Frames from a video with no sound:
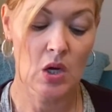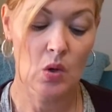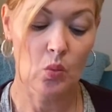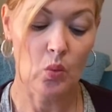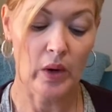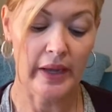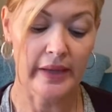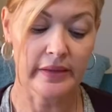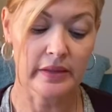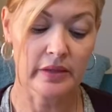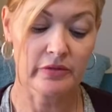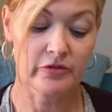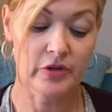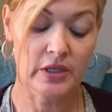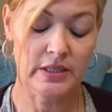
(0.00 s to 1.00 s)
when
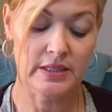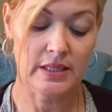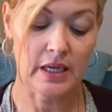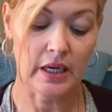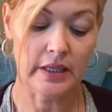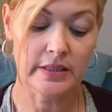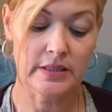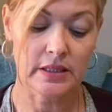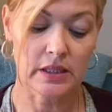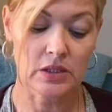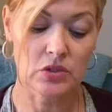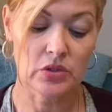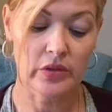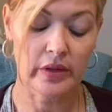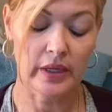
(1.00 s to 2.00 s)
front tucked
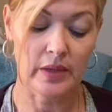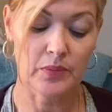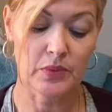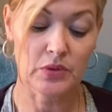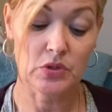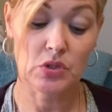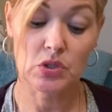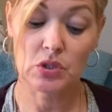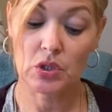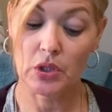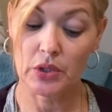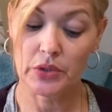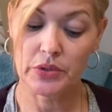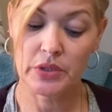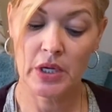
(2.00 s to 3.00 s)
into the leopard
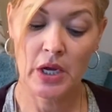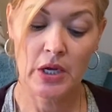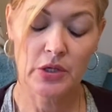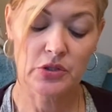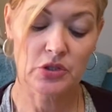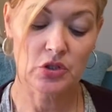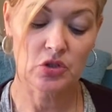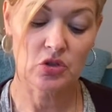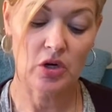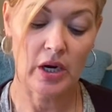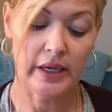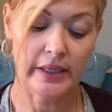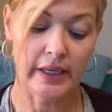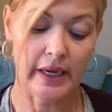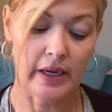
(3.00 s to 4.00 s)
skirt. So
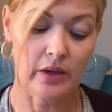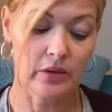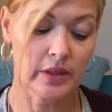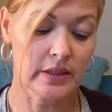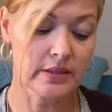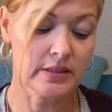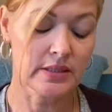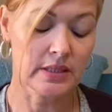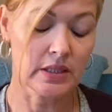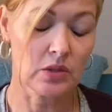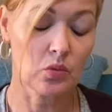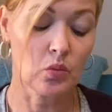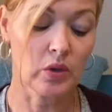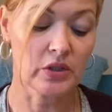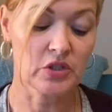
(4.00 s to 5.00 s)
try it out and see
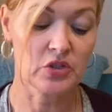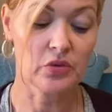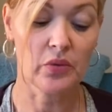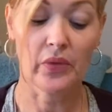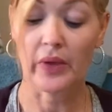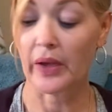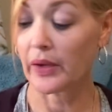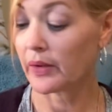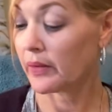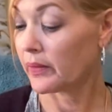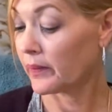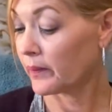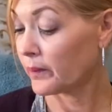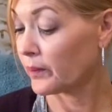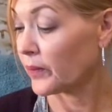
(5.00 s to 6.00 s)
what you think.
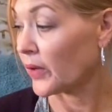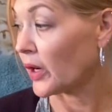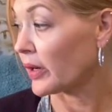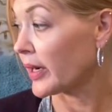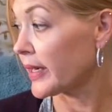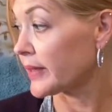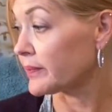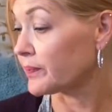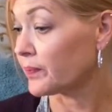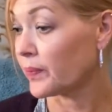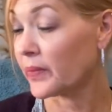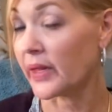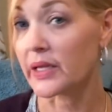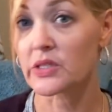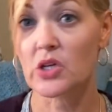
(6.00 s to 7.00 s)
All right,
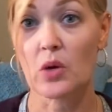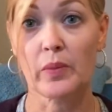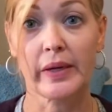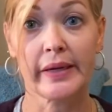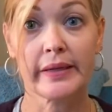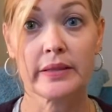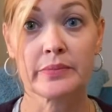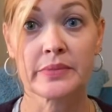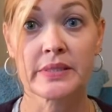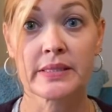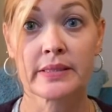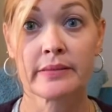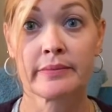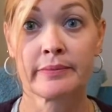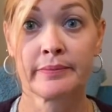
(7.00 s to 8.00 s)
that's all my items.
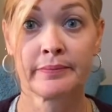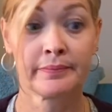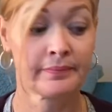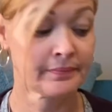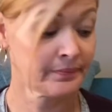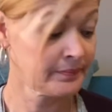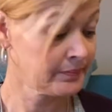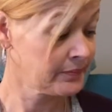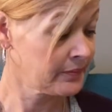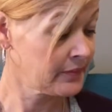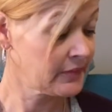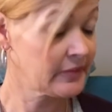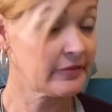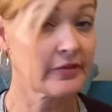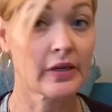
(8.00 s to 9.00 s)

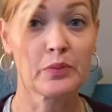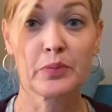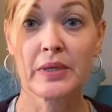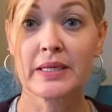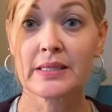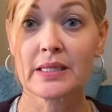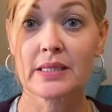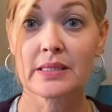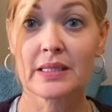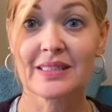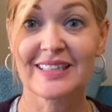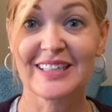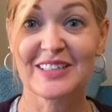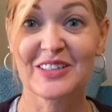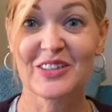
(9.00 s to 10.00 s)
Fun pieces, let's
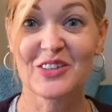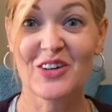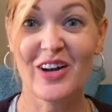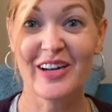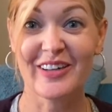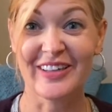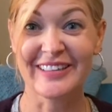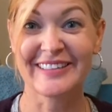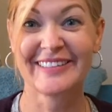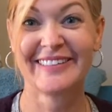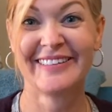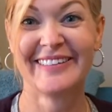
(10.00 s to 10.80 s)
get to the try on.